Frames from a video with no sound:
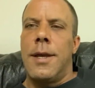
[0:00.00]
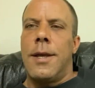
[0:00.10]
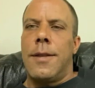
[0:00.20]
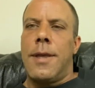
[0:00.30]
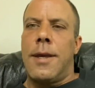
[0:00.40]

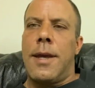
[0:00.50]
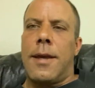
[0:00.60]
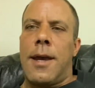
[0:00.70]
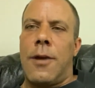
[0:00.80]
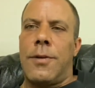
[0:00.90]
they
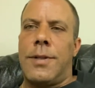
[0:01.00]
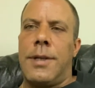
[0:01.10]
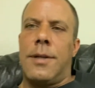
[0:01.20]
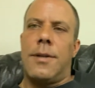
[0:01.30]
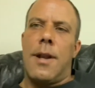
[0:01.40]
get
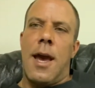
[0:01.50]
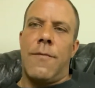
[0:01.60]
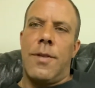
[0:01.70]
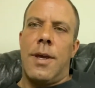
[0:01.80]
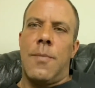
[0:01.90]
guaranteed
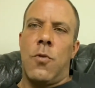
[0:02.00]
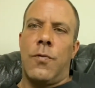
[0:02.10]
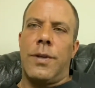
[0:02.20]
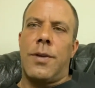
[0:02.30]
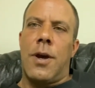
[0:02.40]
having their
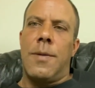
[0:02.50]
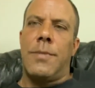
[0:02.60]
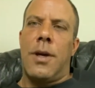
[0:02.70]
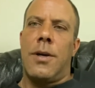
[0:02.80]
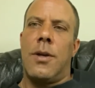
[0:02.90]
moving time
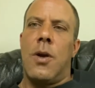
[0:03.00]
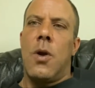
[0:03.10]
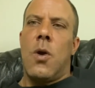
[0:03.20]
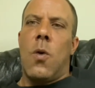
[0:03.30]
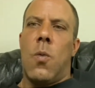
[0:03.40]
done
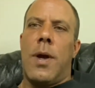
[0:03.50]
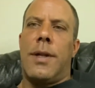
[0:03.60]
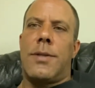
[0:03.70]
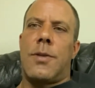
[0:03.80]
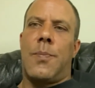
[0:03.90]
when
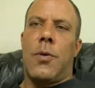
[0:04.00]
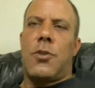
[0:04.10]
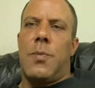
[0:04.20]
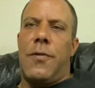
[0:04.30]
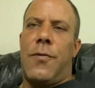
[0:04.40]
it's supposed
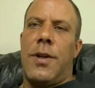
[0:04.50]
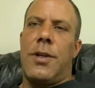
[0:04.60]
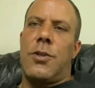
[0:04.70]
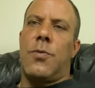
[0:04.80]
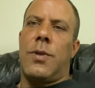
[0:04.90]
to be
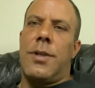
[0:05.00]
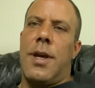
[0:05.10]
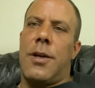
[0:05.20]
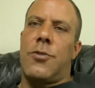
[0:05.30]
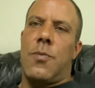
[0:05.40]
finished with the
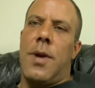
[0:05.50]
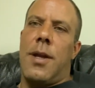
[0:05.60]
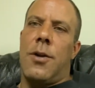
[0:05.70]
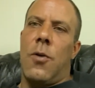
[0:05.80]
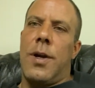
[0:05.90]
extra
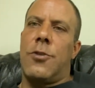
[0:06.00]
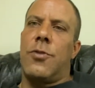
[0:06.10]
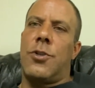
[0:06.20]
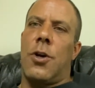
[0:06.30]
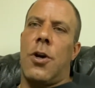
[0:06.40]
men, no
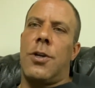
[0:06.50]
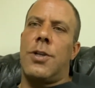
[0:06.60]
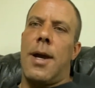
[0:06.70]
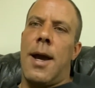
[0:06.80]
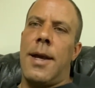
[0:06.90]
extra
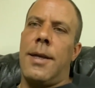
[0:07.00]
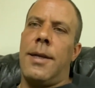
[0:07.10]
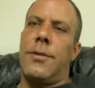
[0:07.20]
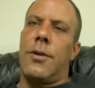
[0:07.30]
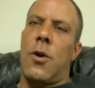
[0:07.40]
charge. I
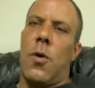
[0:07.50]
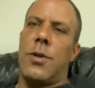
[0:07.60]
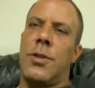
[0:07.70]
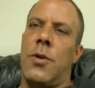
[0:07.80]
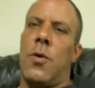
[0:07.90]
eat the
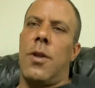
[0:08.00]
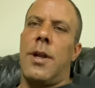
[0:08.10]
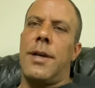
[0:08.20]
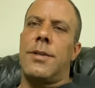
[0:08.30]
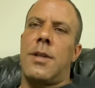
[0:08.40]
cost on all of
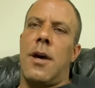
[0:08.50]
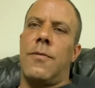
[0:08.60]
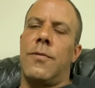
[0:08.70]
that stuff.